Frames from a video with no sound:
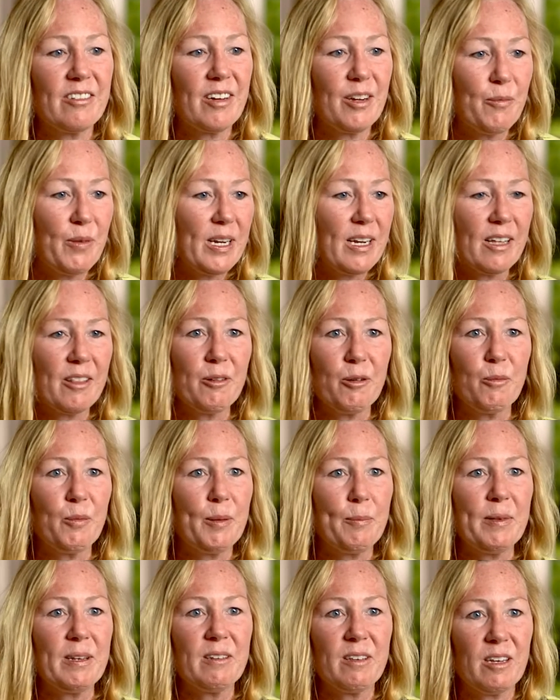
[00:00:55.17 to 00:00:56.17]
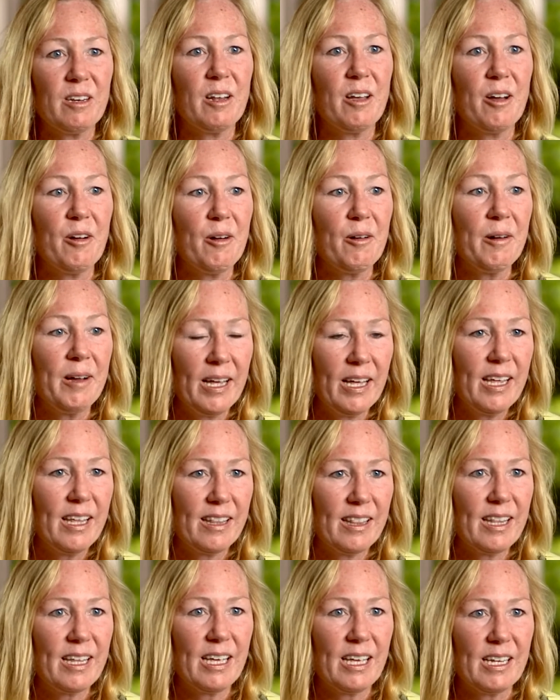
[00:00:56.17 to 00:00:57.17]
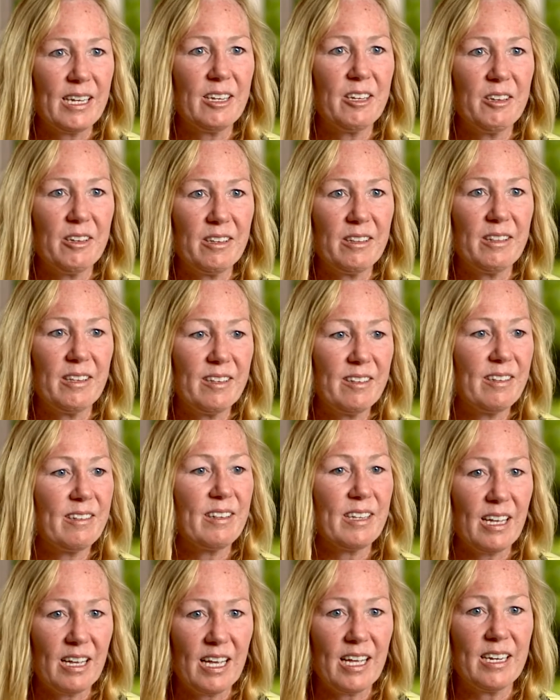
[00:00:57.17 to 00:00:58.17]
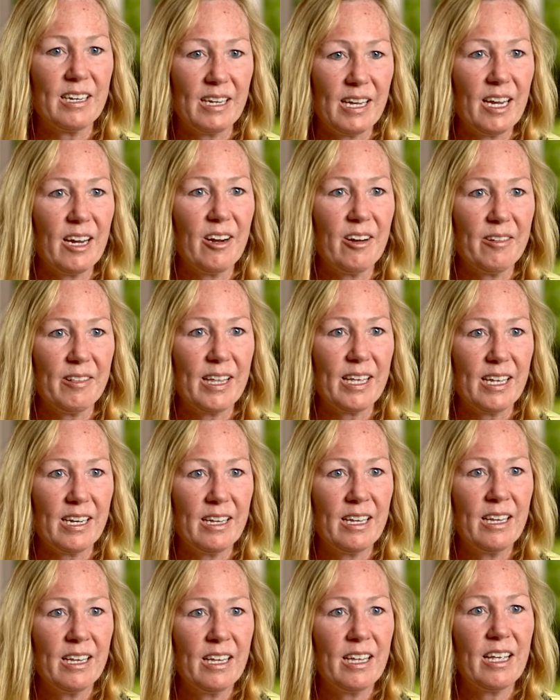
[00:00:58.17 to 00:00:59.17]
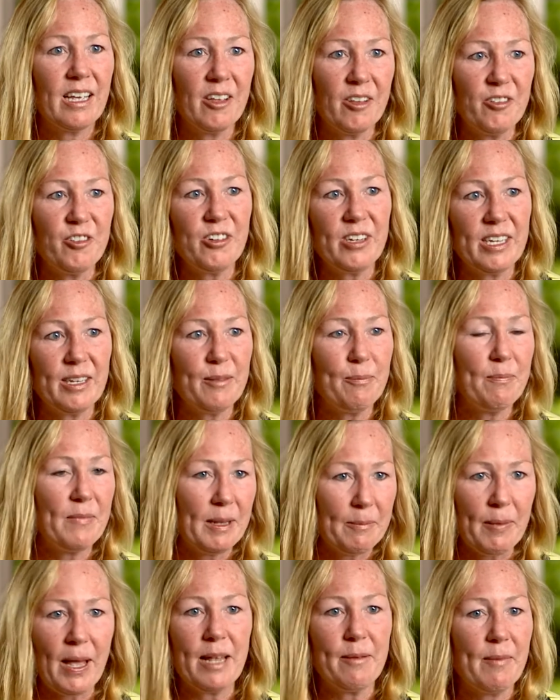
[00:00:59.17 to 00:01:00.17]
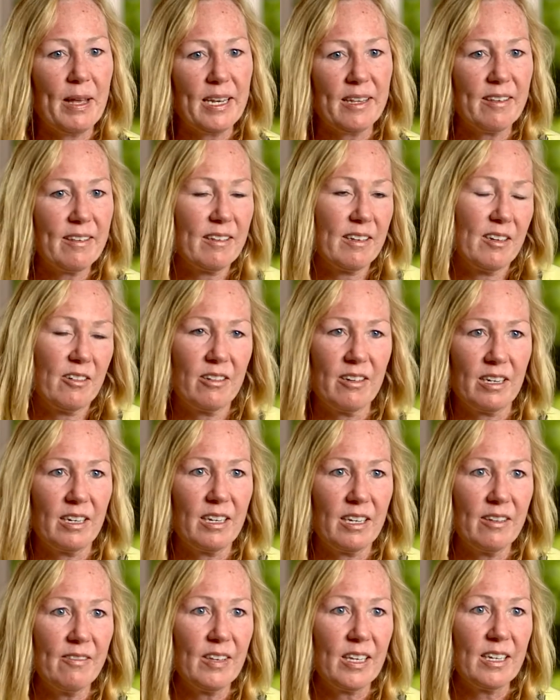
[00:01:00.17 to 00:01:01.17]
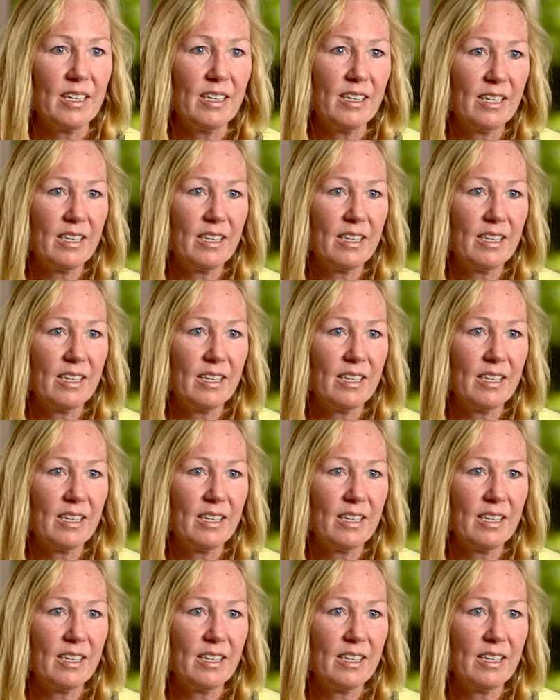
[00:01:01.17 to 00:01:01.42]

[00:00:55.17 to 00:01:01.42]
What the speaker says: I want other women to know that this is the kind of care that LG and Penn Medicine are gonna give you.